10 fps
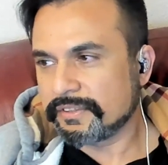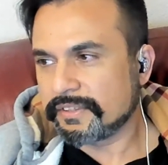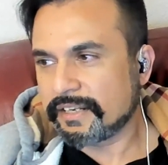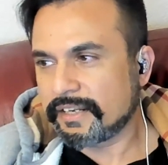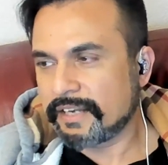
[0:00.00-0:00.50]

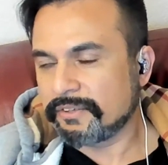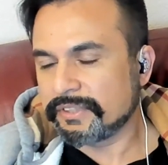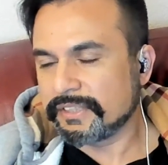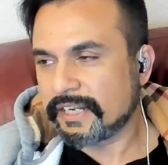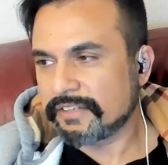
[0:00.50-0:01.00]
that I
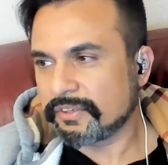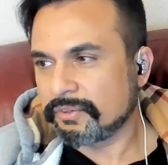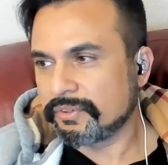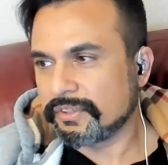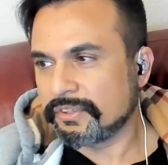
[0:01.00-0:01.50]
don't think that's a,
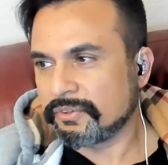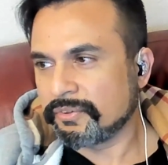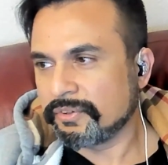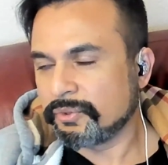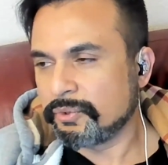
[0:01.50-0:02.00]

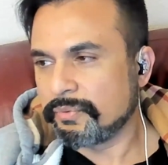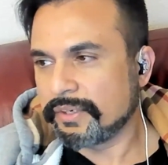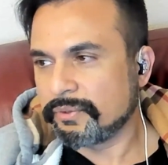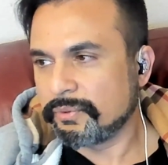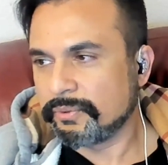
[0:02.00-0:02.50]
good
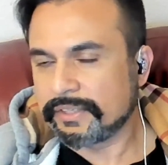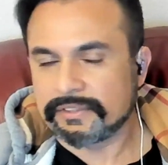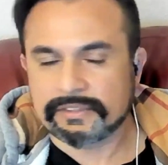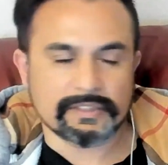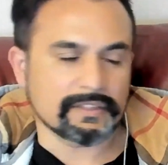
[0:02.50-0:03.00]
way to do
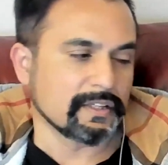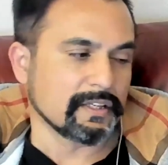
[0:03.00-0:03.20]
anything.